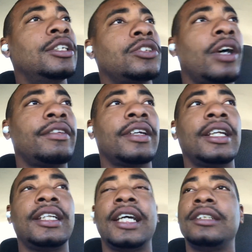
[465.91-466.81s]
so I have to
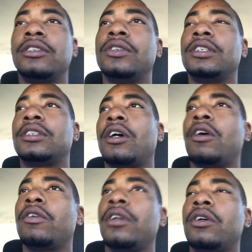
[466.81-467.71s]
get a day to
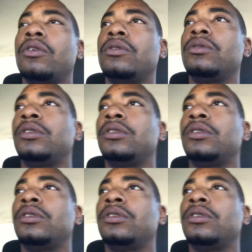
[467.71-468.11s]
install those.